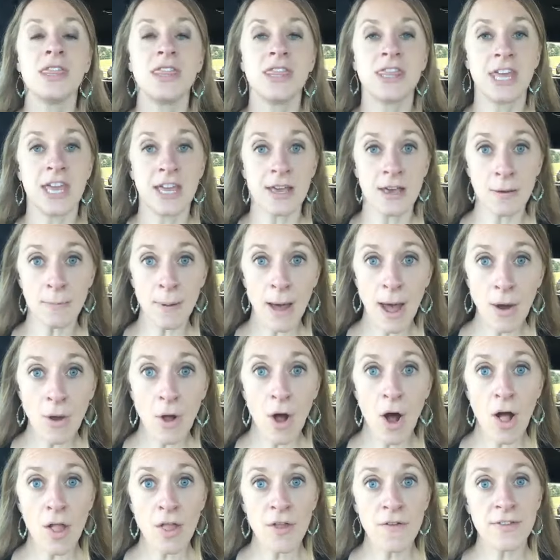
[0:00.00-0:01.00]
think
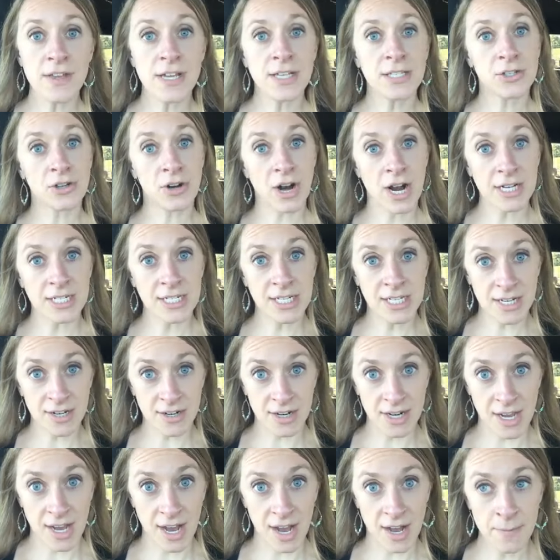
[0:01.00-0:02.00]
about all of these
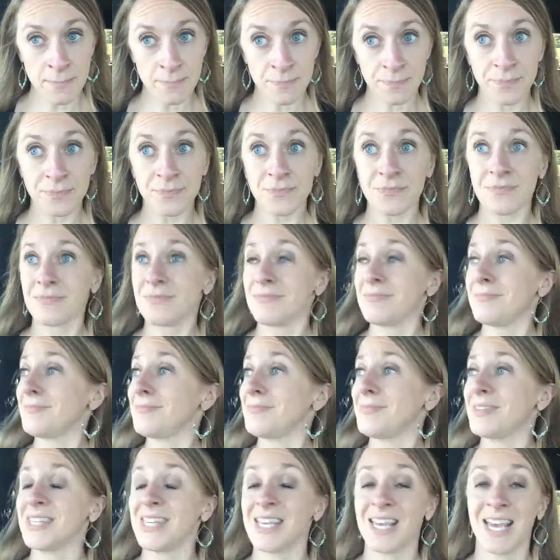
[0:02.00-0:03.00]
criteria
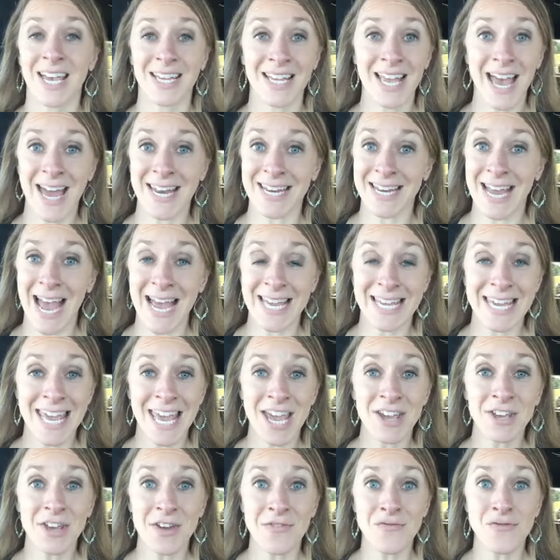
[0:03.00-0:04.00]
Again, I
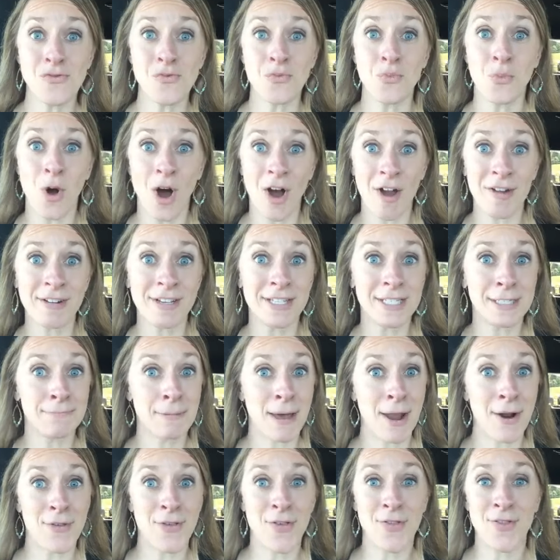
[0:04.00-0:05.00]
can't give you one is
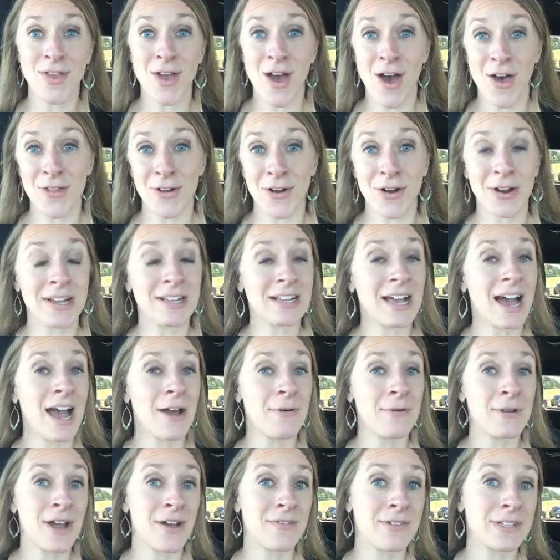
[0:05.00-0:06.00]
better than the other.
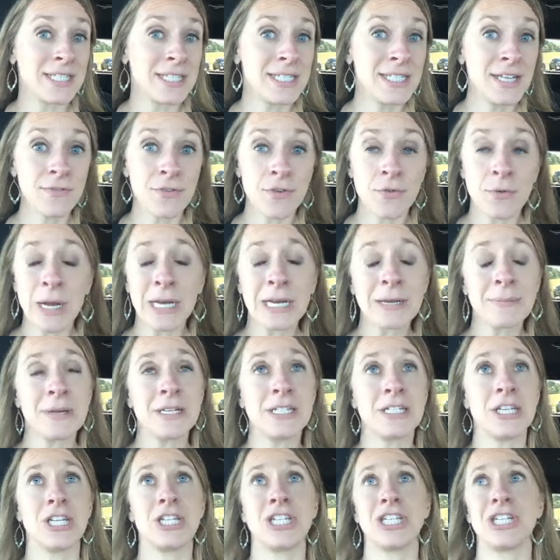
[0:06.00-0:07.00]
I would have a different
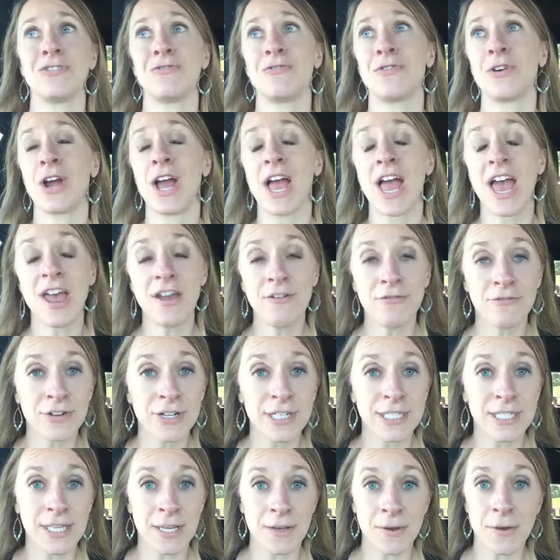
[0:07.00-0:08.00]
recommendation for
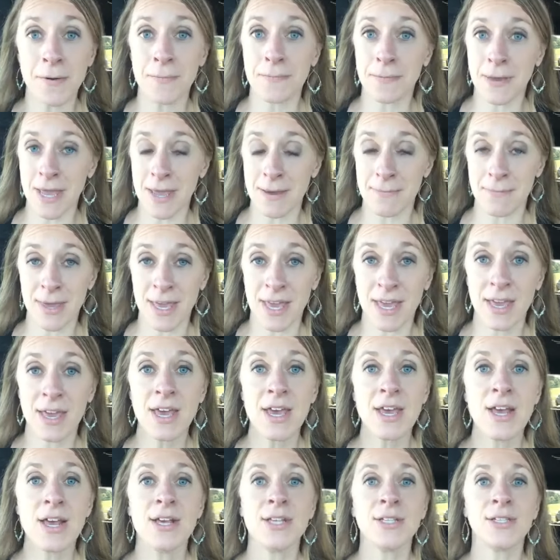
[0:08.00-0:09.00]
every single baby.
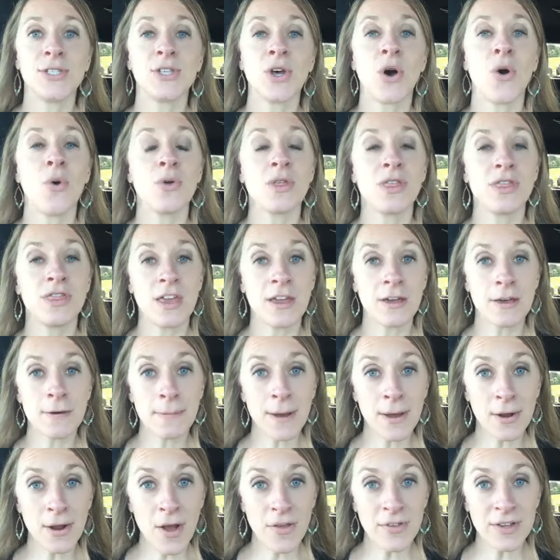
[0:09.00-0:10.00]
So think
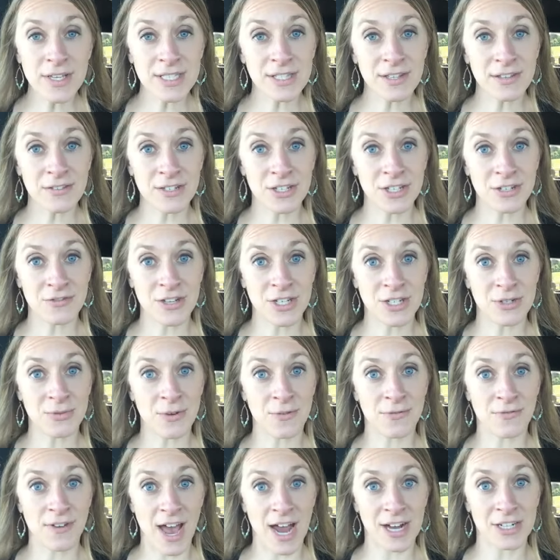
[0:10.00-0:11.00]
about all these
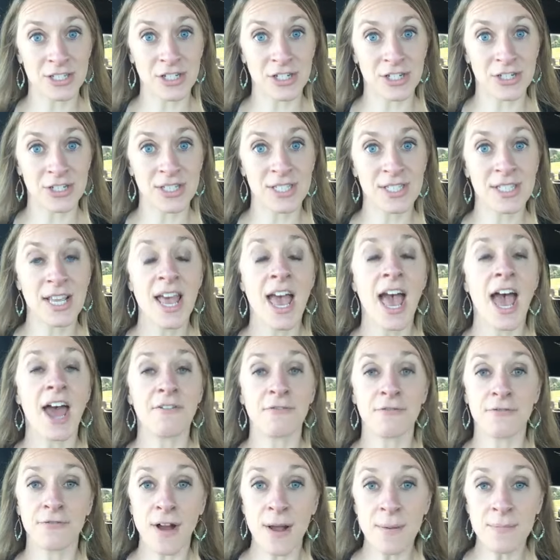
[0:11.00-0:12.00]
individual factors,
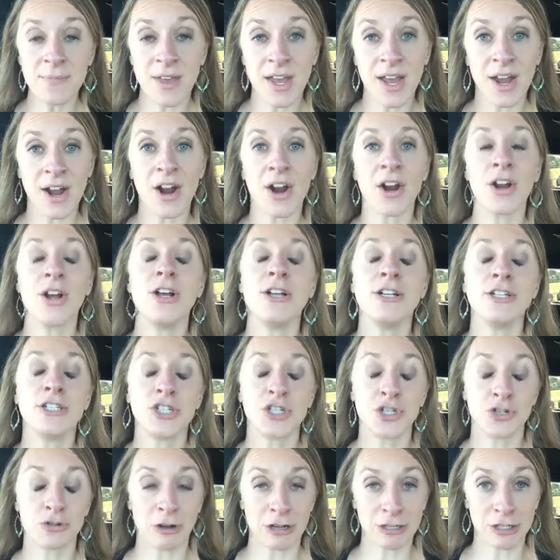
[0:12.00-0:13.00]
and from there,
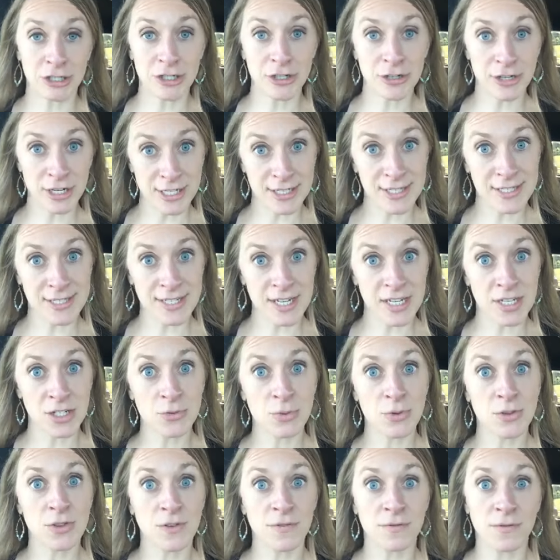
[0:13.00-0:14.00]
trust your
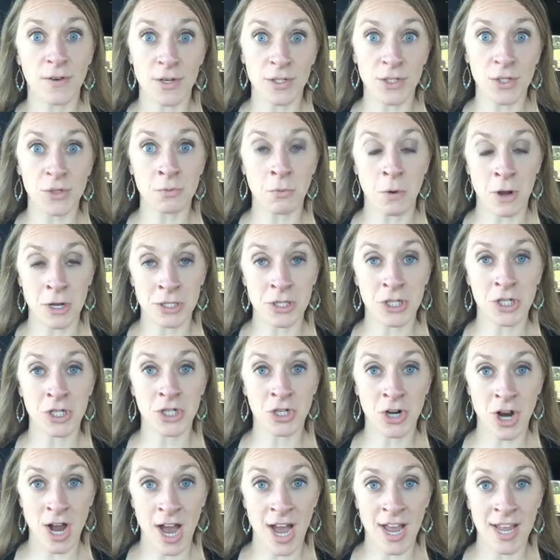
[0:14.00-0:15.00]
instinct with the first one to
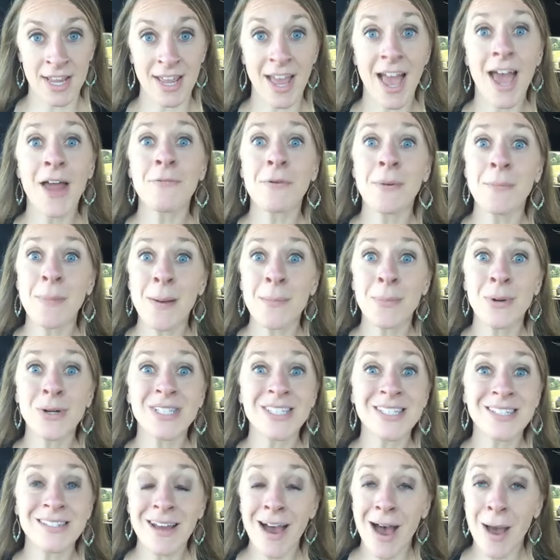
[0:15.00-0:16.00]
try. And remember,
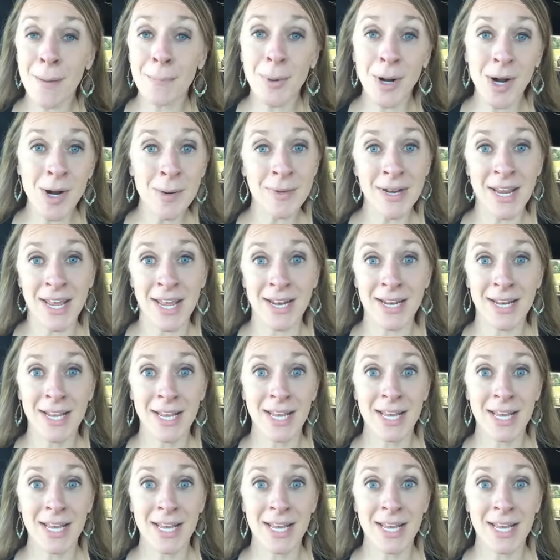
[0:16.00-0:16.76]
it's not permanent.